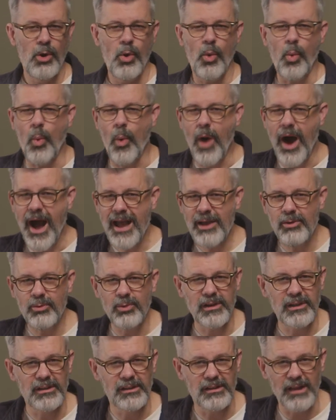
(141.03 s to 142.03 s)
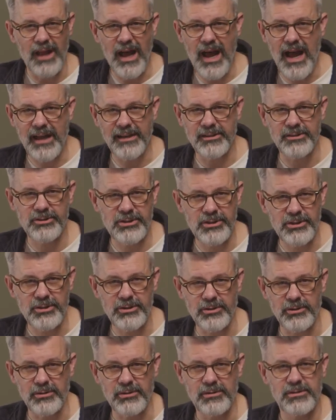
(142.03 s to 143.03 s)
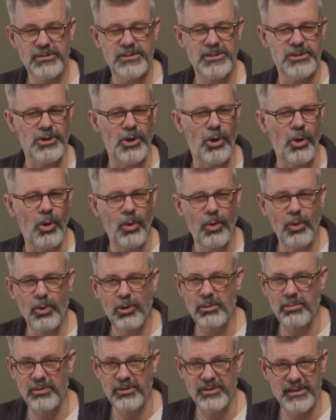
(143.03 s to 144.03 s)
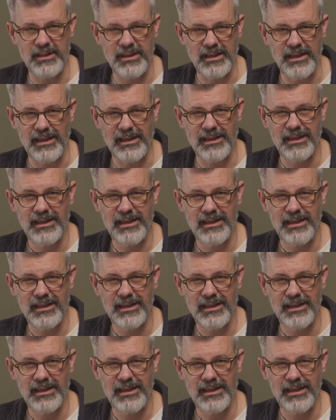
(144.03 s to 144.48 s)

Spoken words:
Why would Lot do such a horrible thing?